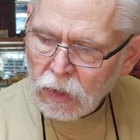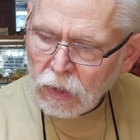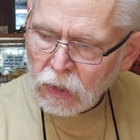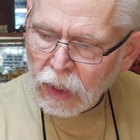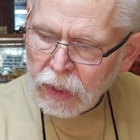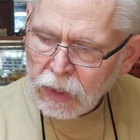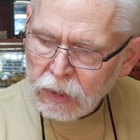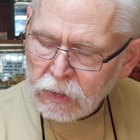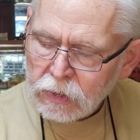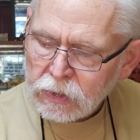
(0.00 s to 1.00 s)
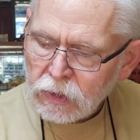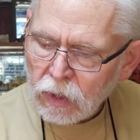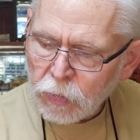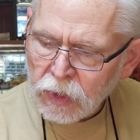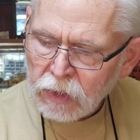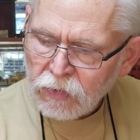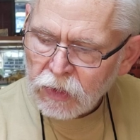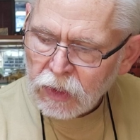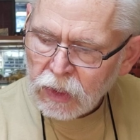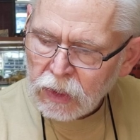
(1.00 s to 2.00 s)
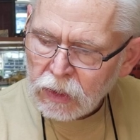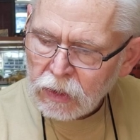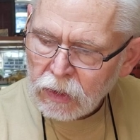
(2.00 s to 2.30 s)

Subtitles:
like and a sub and everything.